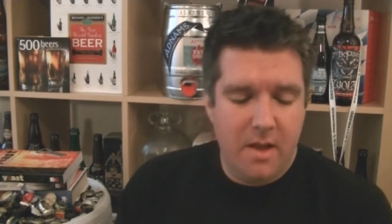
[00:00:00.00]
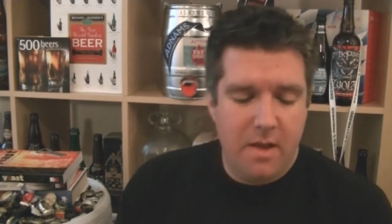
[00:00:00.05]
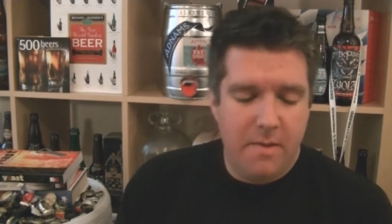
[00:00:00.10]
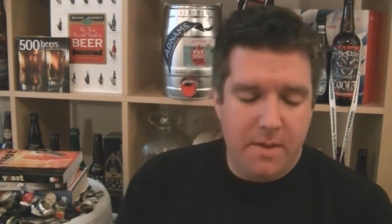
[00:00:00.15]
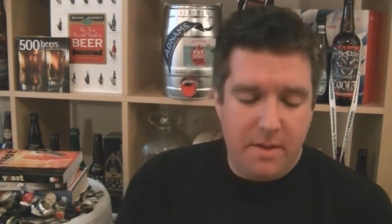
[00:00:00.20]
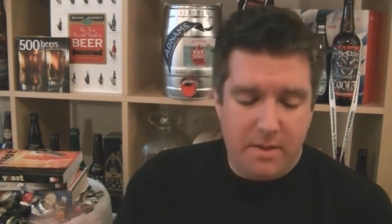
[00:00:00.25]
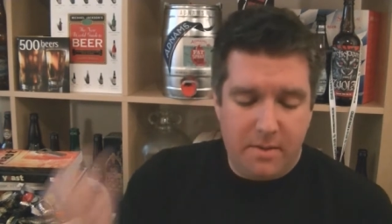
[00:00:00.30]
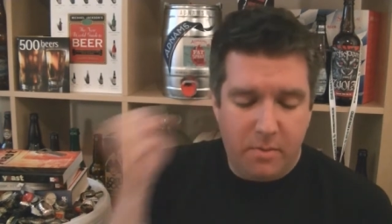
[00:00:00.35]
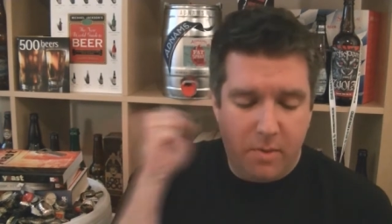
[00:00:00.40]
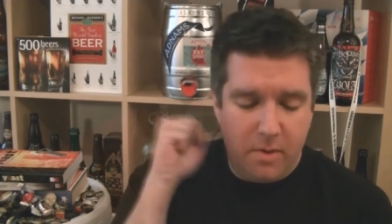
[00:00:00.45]

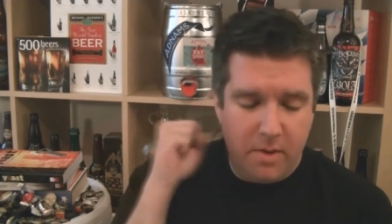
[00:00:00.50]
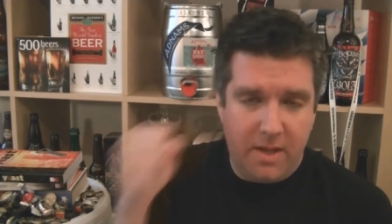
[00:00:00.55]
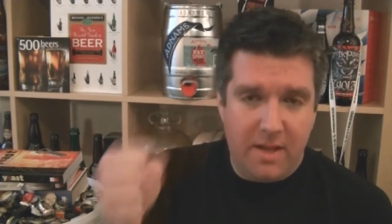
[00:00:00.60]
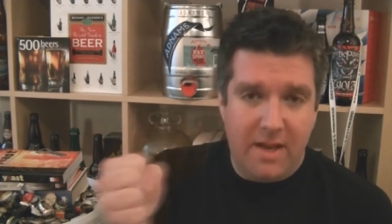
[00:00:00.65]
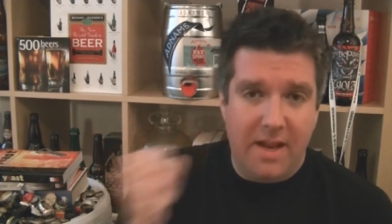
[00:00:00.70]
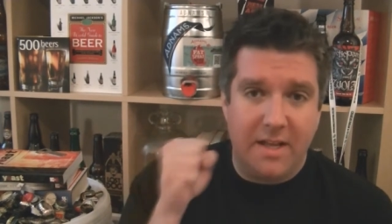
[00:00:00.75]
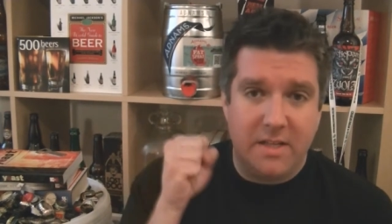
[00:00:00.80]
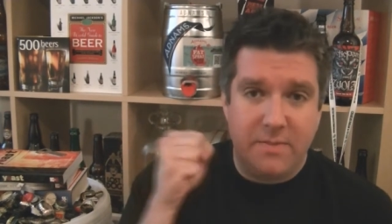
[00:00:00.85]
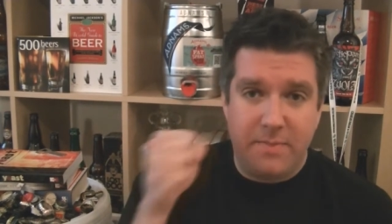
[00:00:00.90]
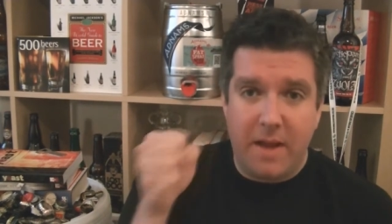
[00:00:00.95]
You know, what
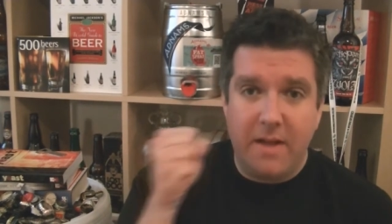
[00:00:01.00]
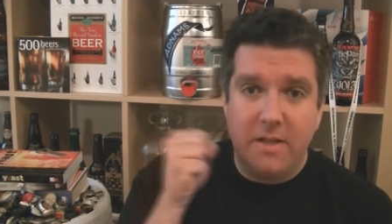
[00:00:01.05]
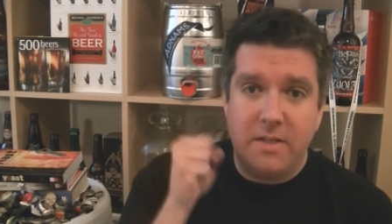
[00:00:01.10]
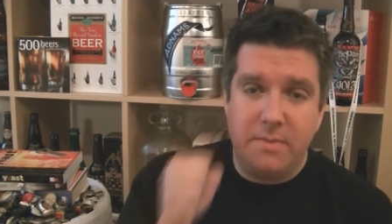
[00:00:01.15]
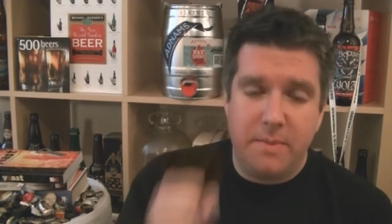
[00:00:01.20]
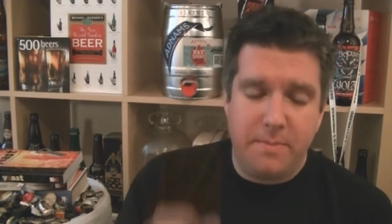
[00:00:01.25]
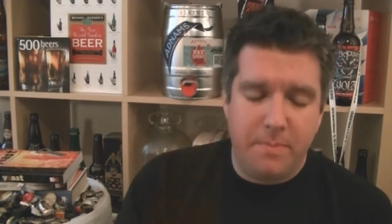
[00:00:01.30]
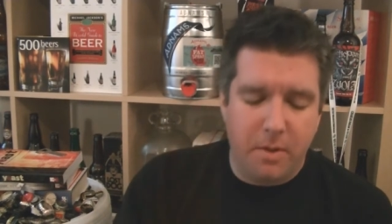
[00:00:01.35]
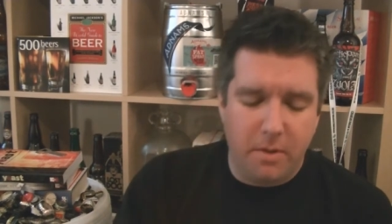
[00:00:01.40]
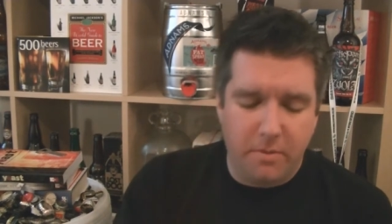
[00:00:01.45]
you'd expect to
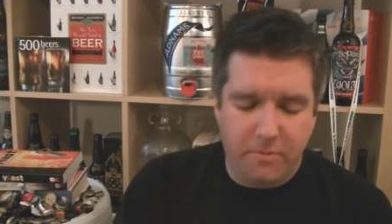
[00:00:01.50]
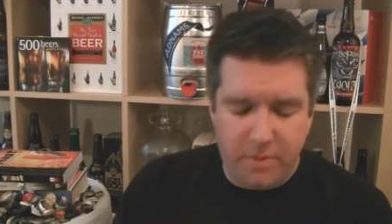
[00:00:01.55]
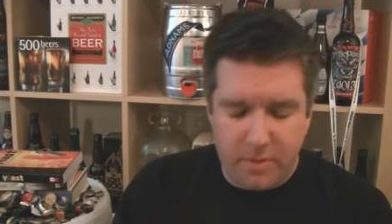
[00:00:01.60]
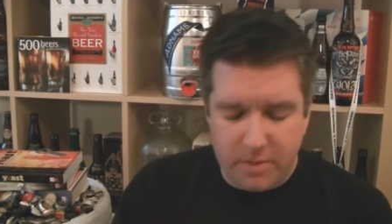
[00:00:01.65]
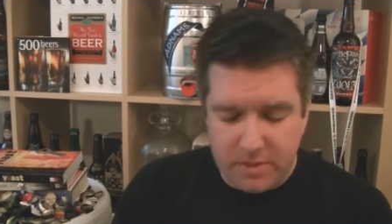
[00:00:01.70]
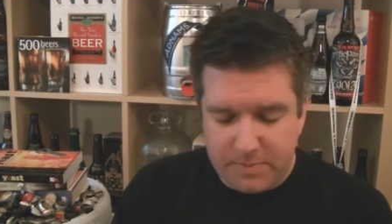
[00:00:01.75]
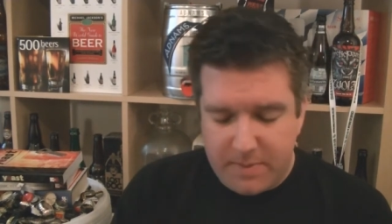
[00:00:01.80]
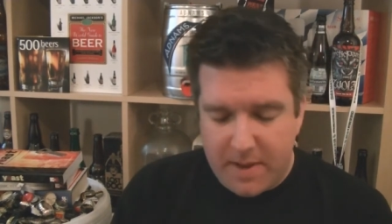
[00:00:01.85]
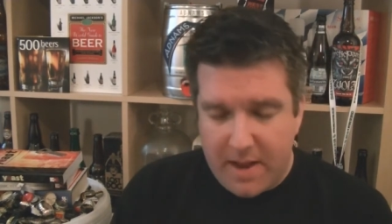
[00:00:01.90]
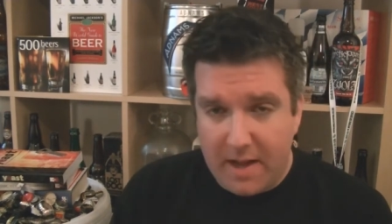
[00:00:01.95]
be pulled through
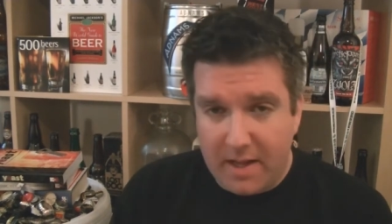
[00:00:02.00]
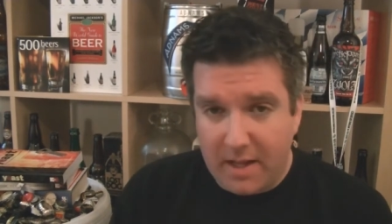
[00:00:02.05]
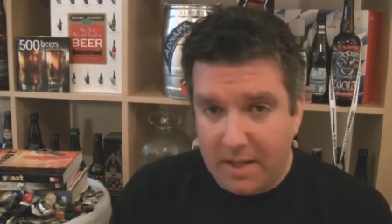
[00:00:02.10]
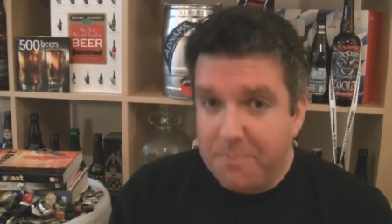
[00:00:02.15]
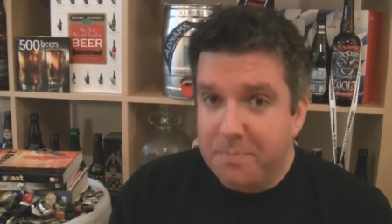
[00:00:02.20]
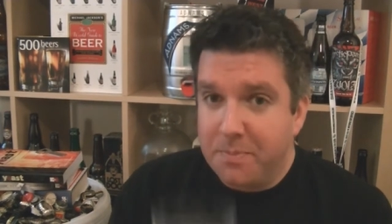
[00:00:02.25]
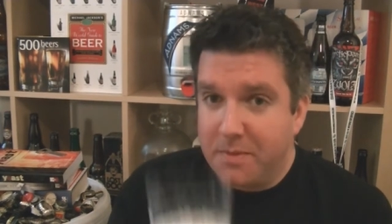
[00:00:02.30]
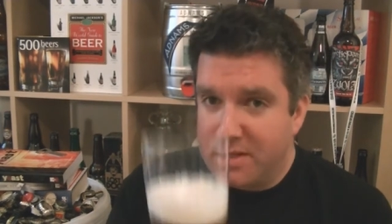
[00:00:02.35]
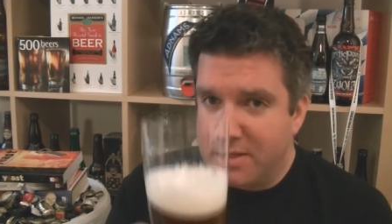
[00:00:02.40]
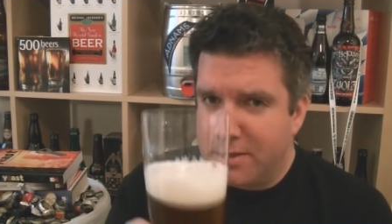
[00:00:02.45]
a
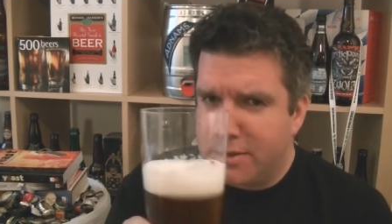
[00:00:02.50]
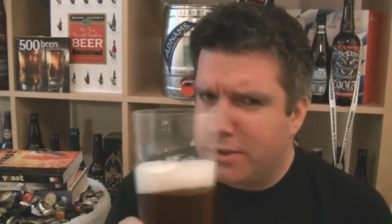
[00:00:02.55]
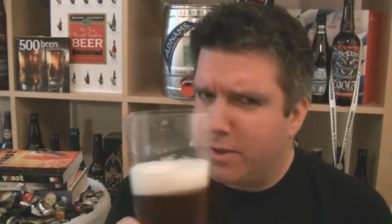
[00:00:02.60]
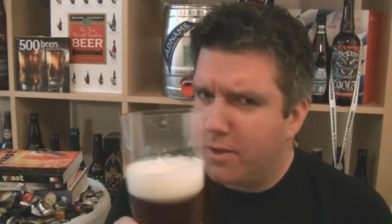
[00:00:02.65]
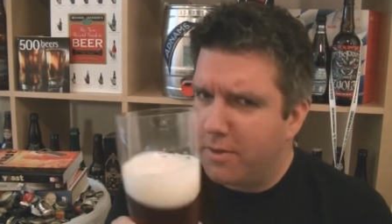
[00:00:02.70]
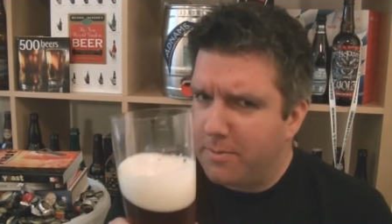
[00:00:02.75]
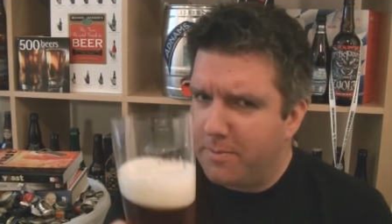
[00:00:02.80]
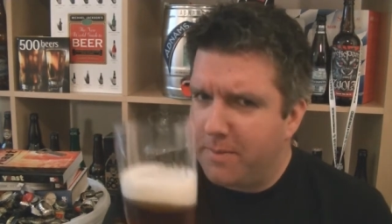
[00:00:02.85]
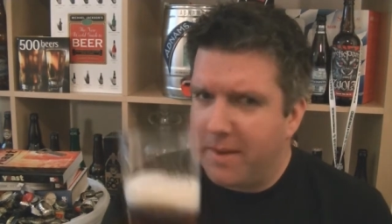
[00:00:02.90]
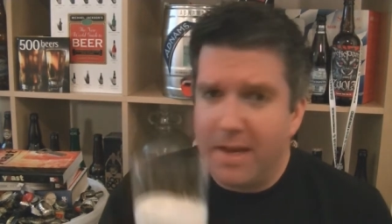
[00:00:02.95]
sparkler.
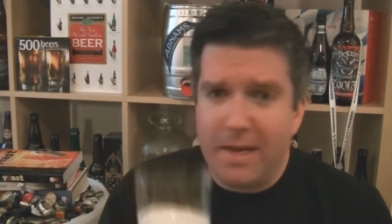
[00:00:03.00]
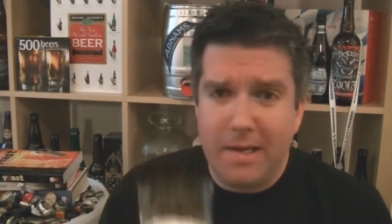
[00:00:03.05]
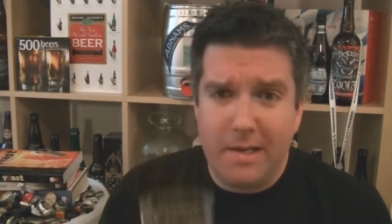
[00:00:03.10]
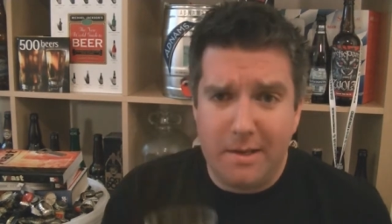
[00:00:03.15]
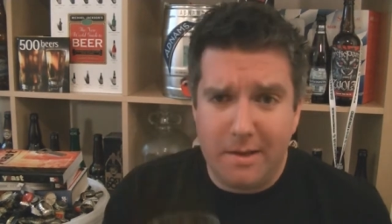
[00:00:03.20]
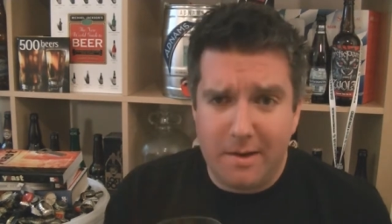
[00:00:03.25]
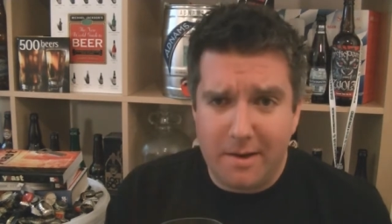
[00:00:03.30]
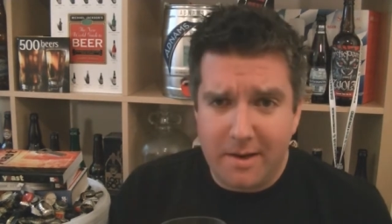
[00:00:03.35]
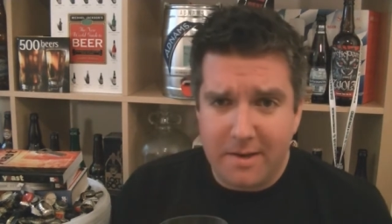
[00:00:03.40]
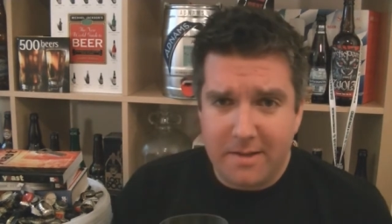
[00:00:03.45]
Southern beer, you
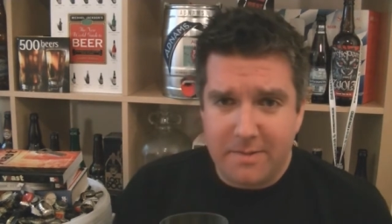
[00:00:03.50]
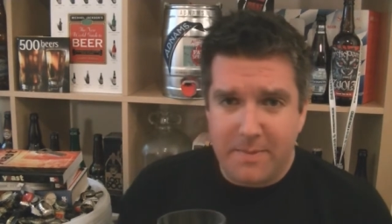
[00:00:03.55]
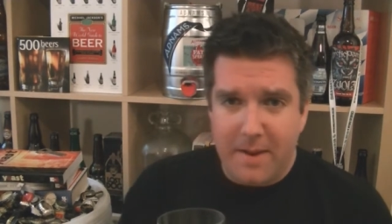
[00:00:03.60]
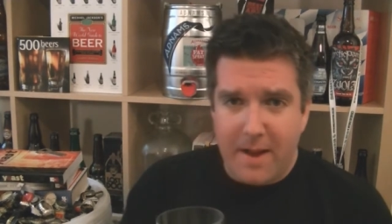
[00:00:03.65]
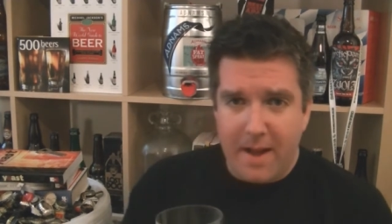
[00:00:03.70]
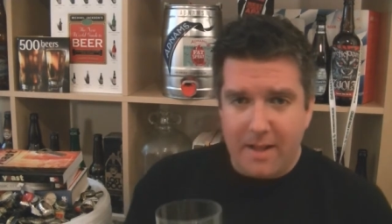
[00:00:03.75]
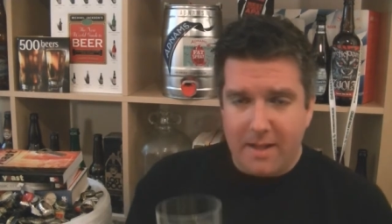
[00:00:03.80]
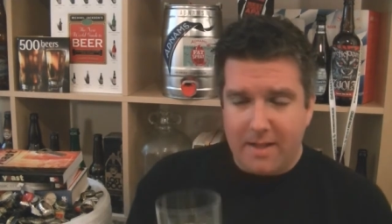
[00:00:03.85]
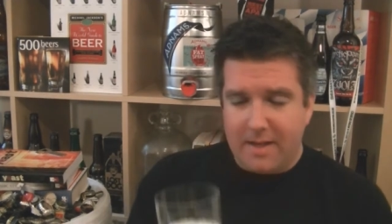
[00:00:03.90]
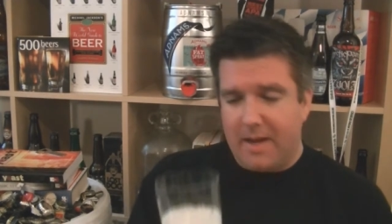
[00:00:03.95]
don't get a
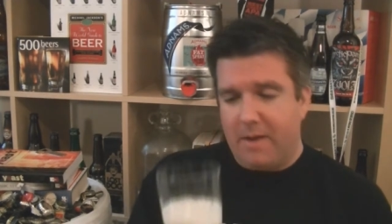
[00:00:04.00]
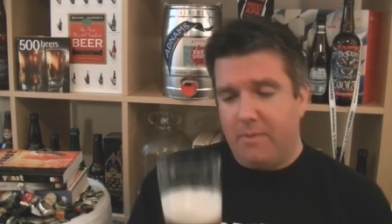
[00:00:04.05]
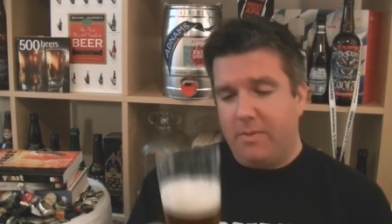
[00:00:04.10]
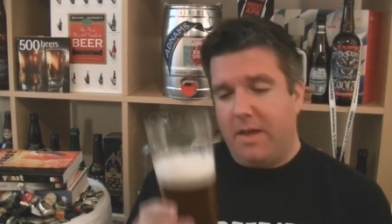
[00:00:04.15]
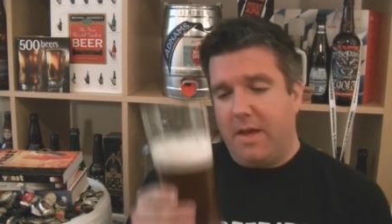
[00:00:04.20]
sparkler down